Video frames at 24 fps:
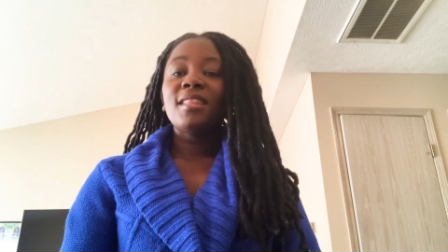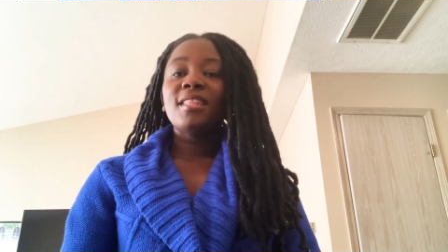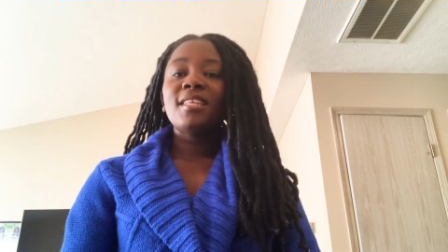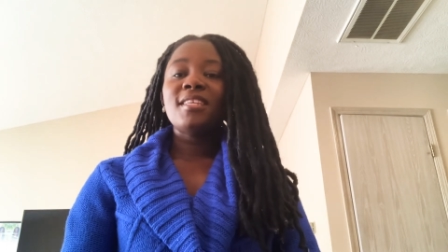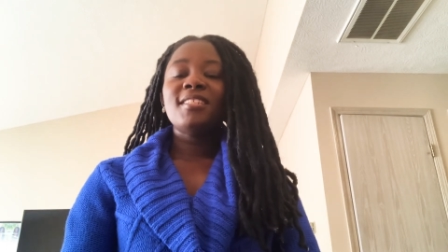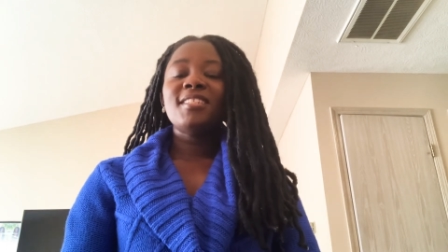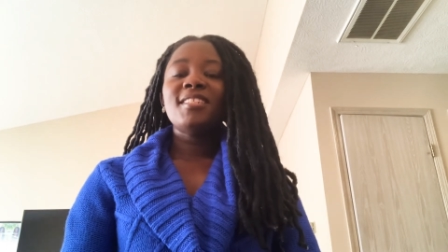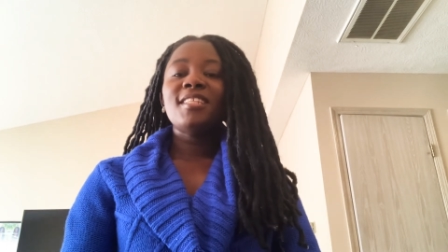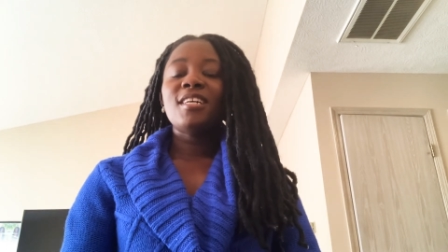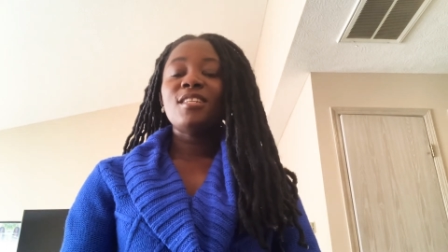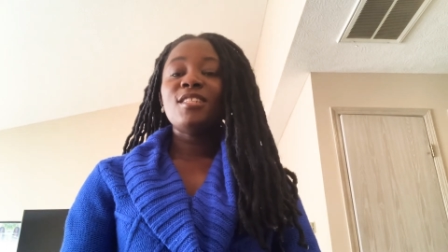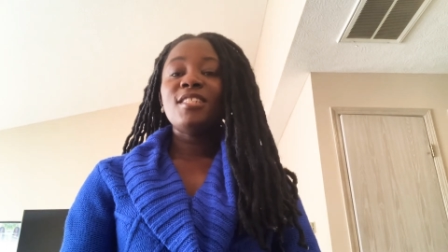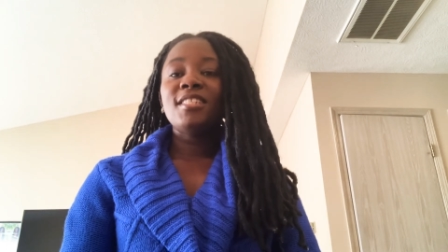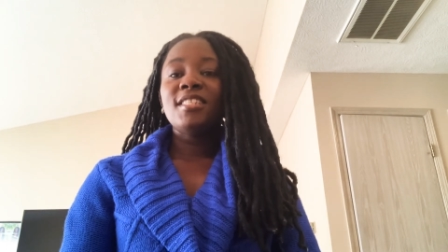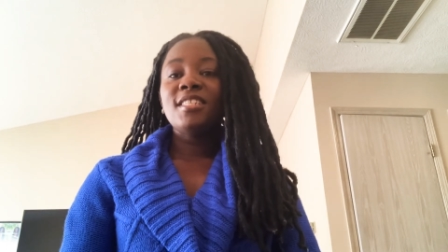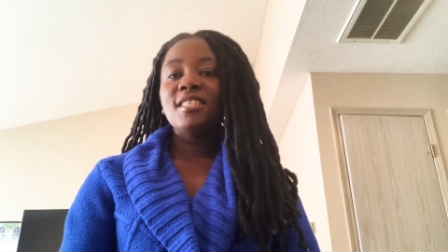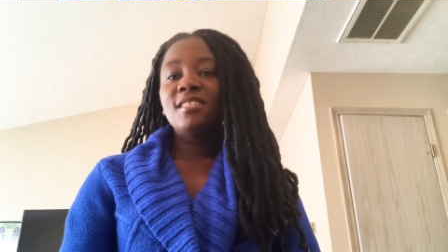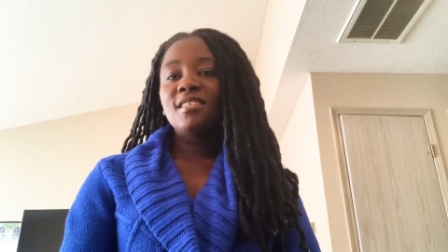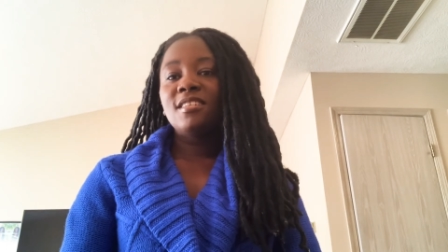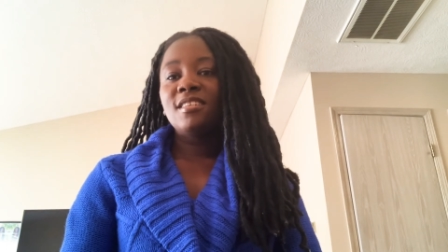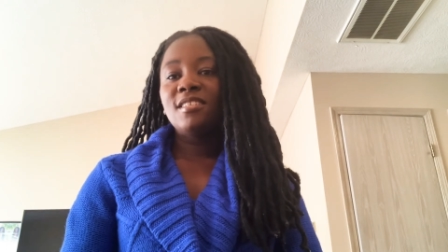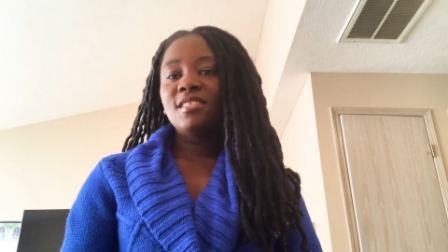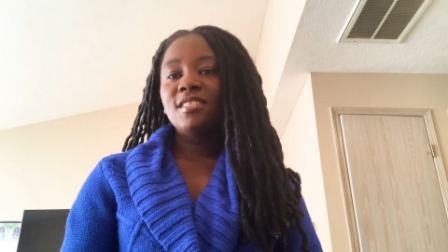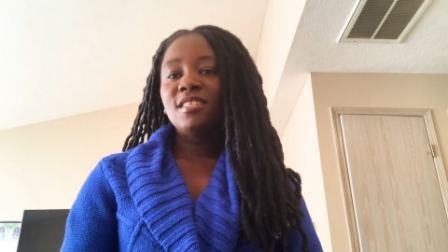things that
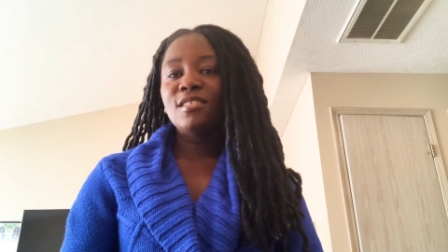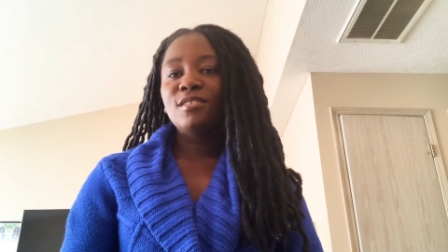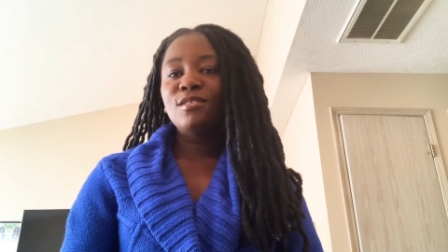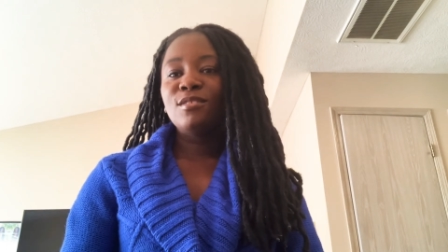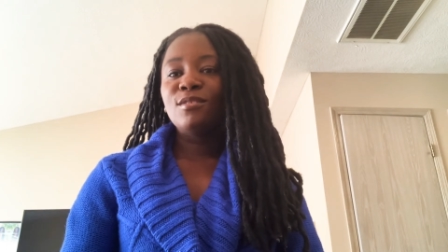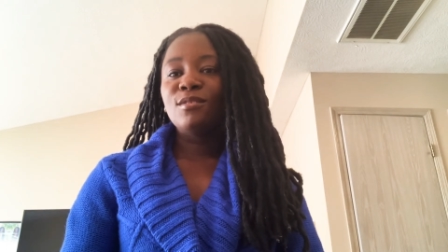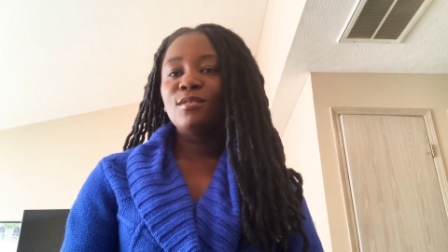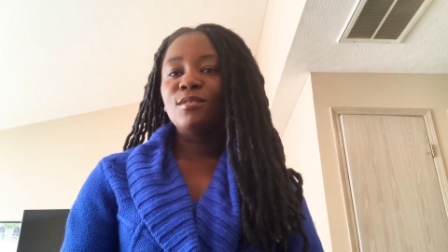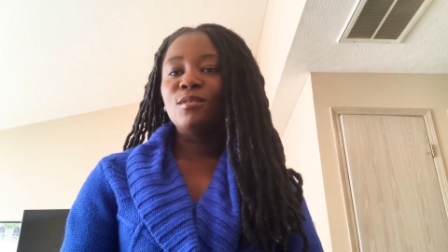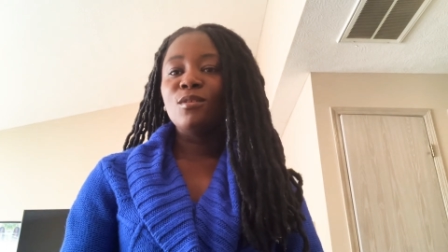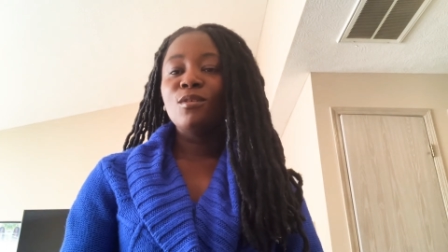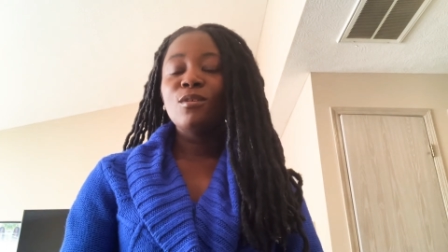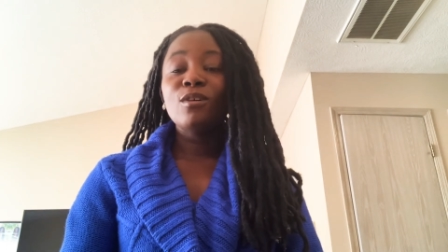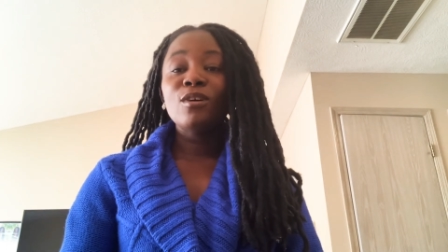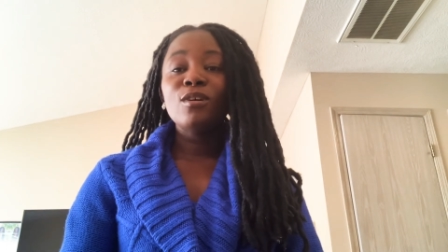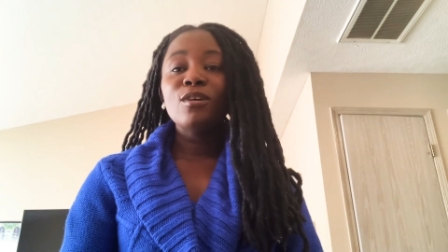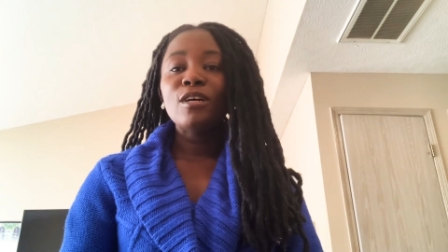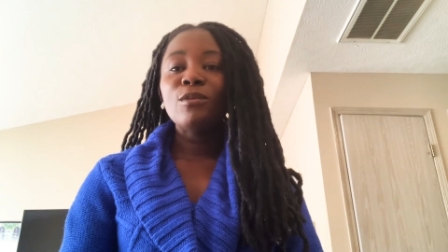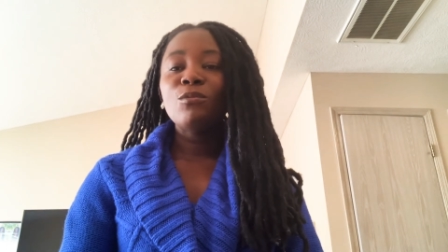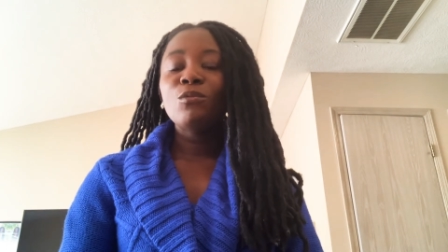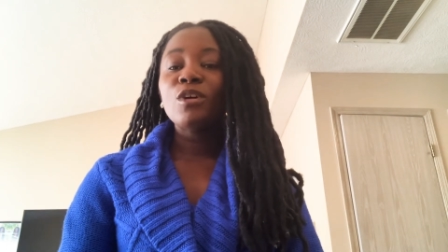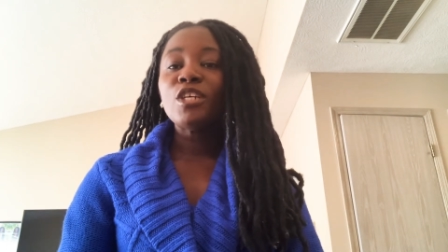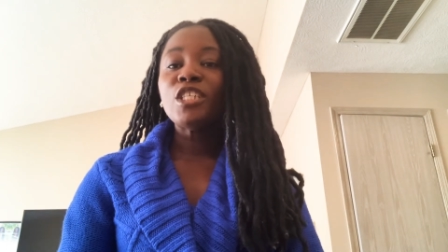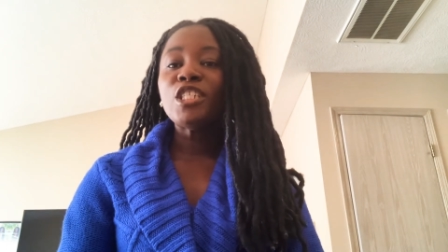teenagers do. Go
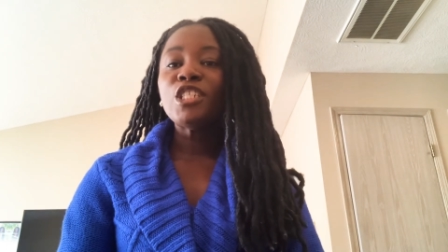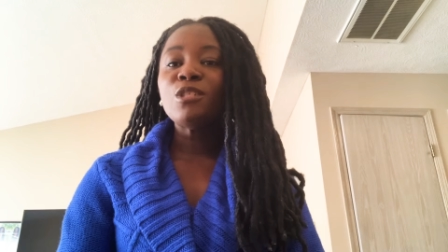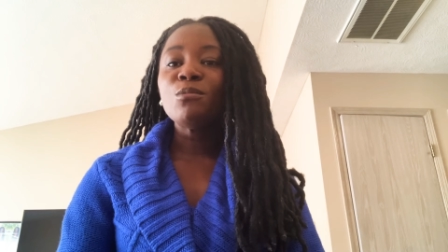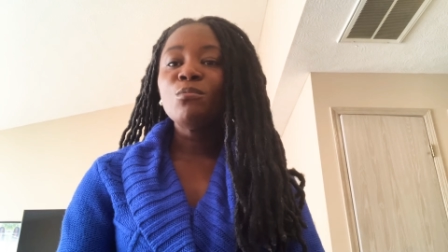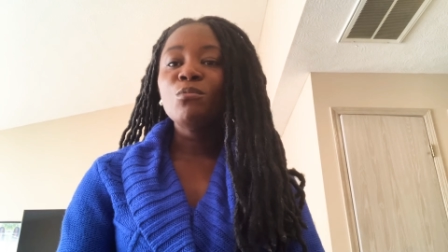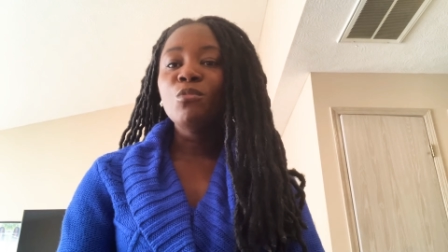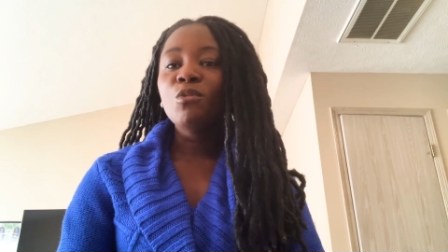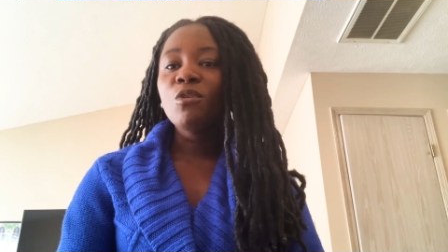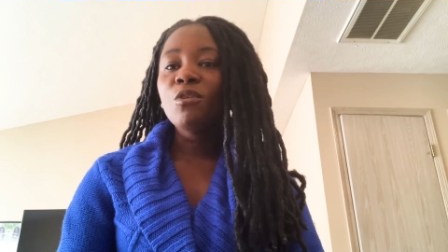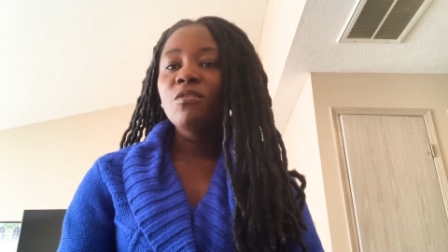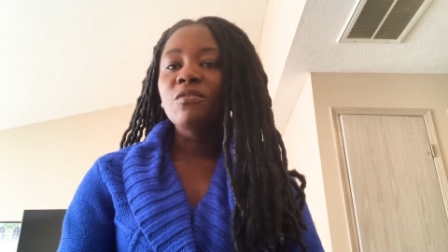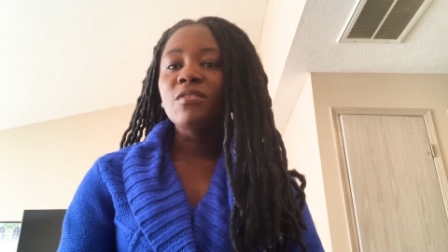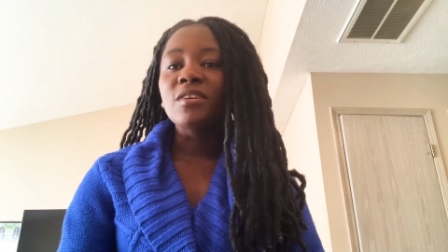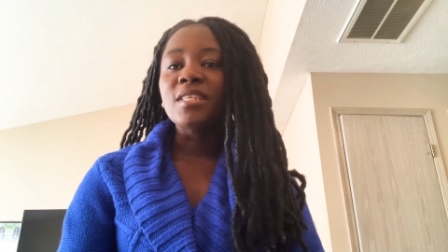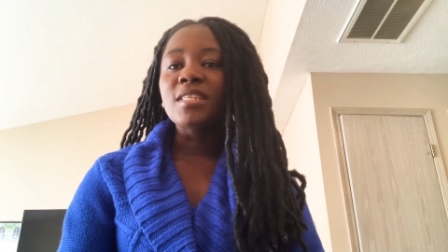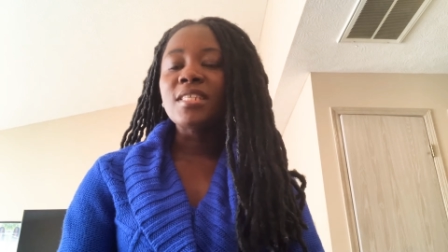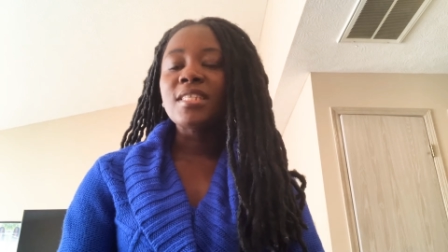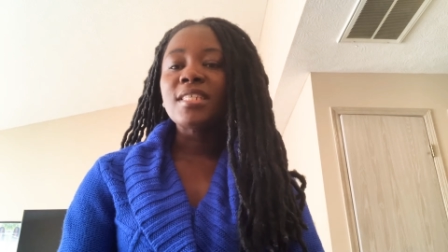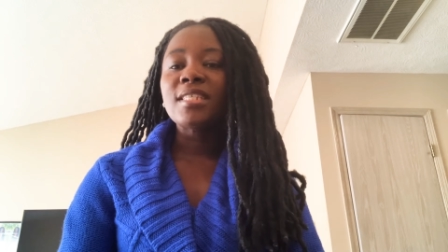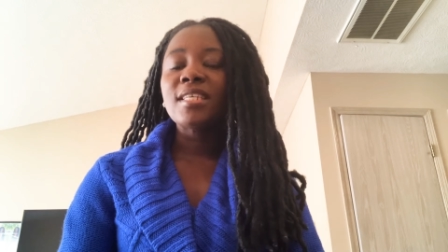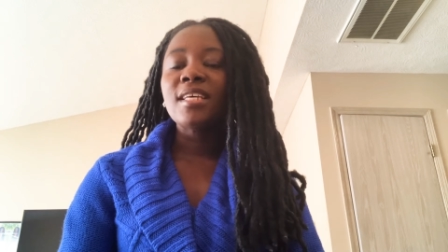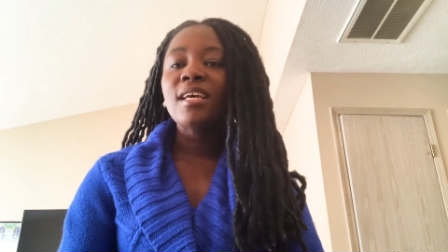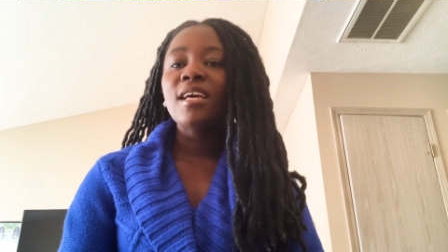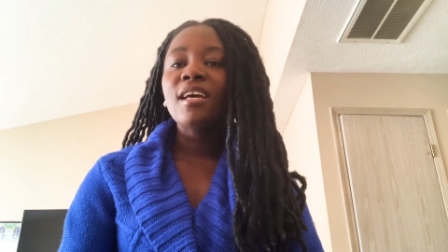and watch movies.